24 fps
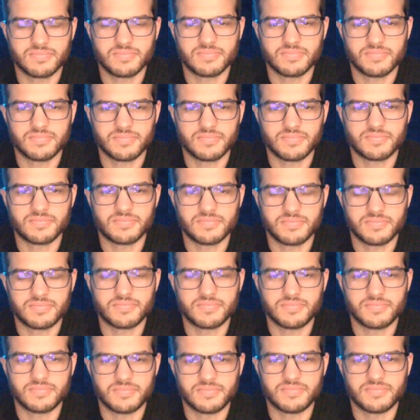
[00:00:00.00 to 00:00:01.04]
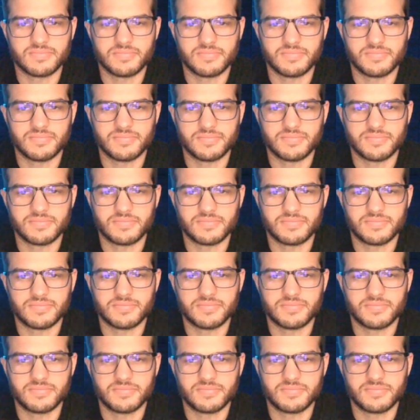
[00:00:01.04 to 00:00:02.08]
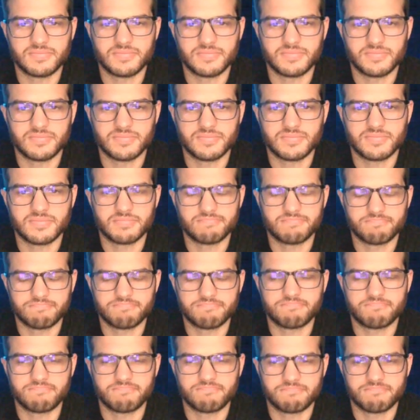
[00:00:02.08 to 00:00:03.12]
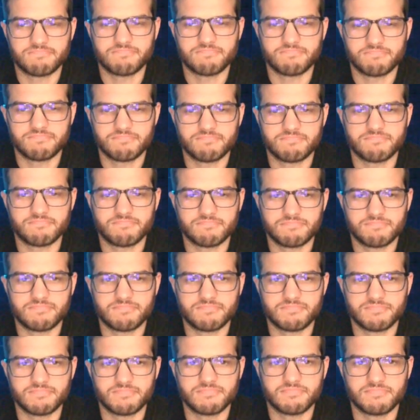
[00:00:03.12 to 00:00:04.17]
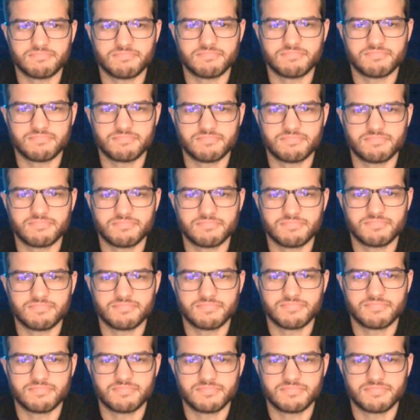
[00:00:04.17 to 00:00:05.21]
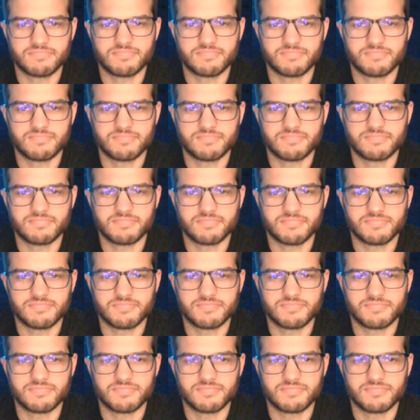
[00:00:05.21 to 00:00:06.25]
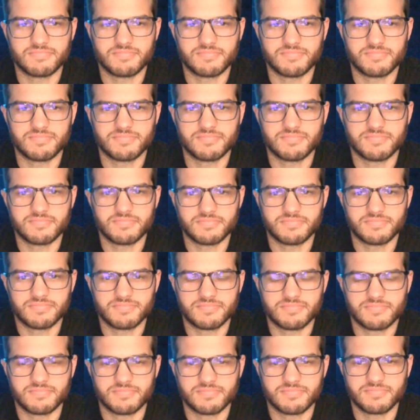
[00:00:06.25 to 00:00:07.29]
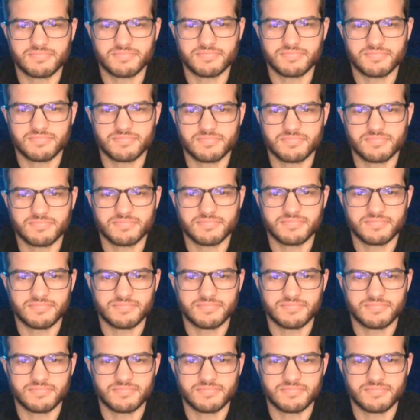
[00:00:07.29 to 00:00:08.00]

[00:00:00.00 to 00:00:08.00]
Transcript: No words are spoken by the person on screen.